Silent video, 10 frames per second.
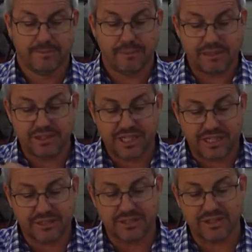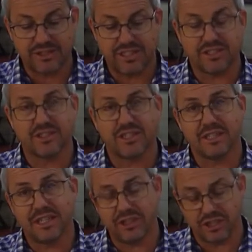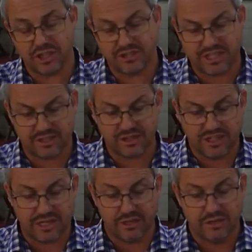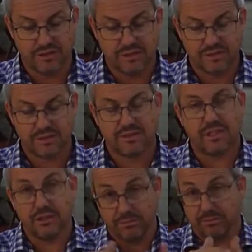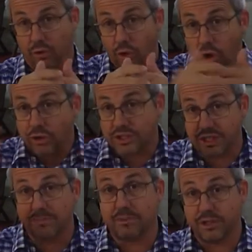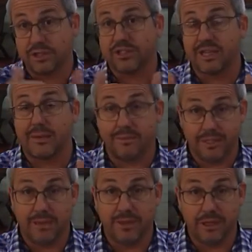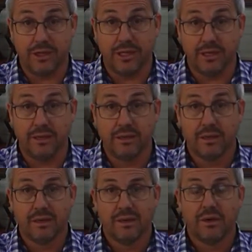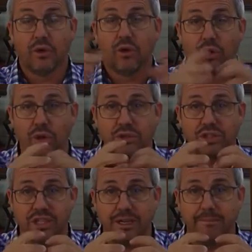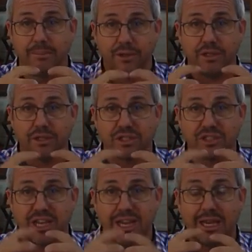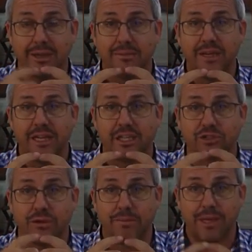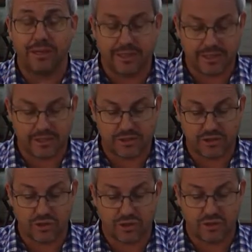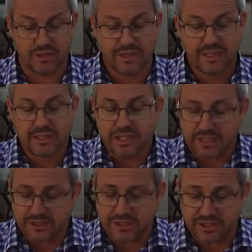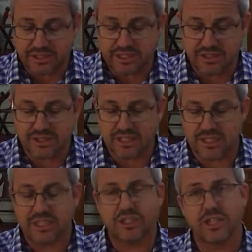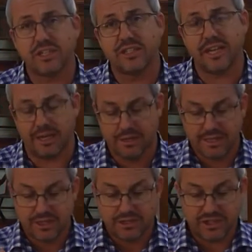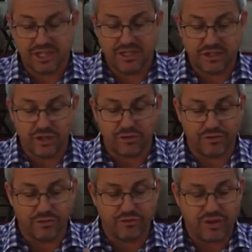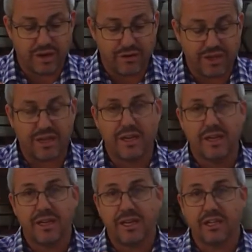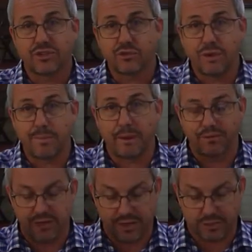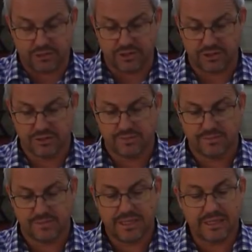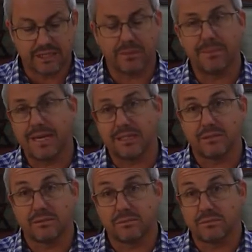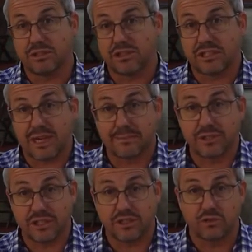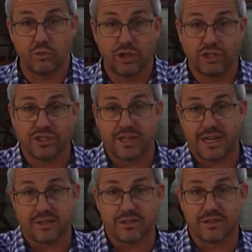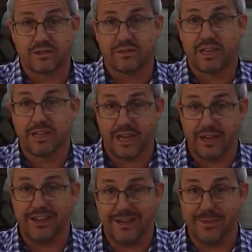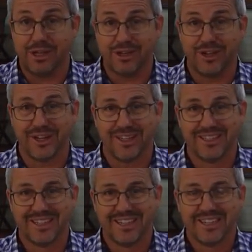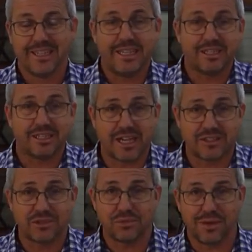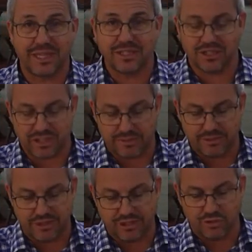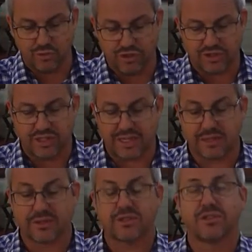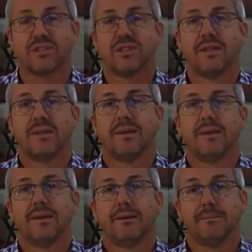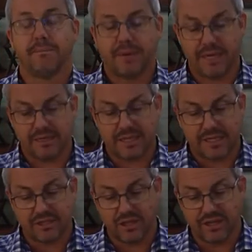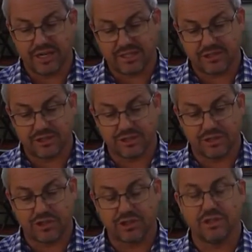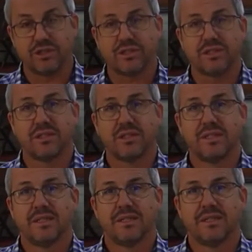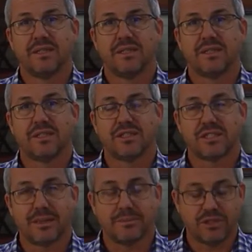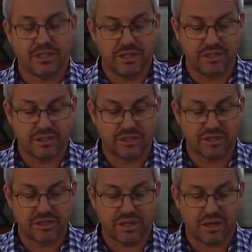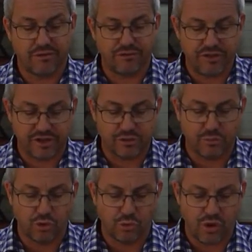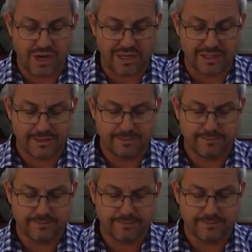But Genesis 16 then shows how sin, all sin being the same, hear me clearly, all sin being the same in its rebellion against God. Genesis 16 then shows how sin can often vary in its ripple effects. It doesn't make some sins worse than others. Again, hear me clearly. It doesn't make some sins worse than others, but it does alert us to the truth that some sins affect more widely.